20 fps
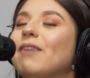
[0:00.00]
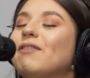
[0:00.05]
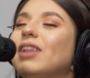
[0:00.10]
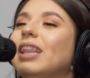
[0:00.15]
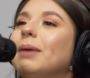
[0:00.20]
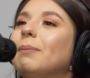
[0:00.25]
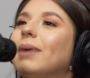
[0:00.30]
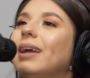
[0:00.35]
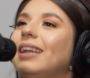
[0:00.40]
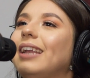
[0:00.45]
I feel
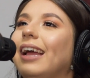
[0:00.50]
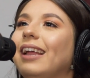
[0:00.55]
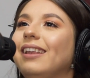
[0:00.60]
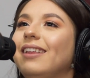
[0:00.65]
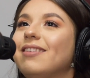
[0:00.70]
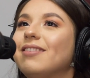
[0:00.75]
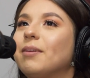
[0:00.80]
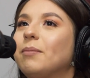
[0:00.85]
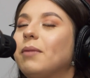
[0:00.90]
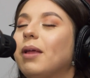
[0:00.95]
like my
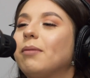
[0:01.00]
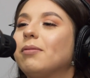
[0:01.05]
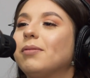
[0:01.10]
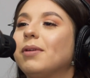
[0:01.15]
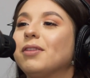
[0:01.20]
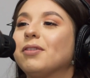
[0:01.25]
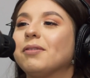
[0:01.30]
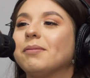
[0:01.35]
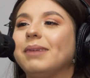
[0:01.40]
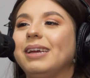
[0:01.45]
90s sometimes
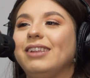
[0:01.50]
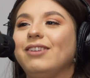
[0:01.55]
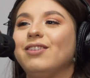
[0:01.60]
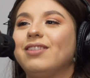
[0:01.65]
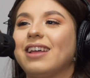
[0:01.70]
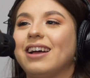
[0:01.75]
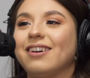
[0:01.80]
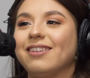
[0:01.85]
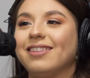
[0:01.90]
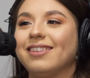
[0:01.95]
runs with my
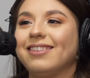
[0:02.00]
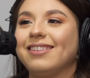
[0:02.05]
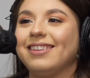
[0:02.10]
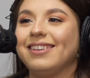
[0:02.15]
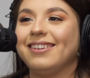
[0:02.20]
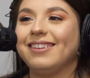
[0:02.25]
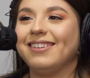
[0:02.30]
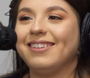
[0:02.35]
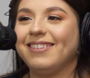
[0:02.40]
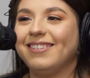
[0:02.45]

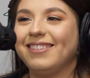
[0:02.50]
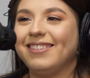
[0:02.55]
2000s.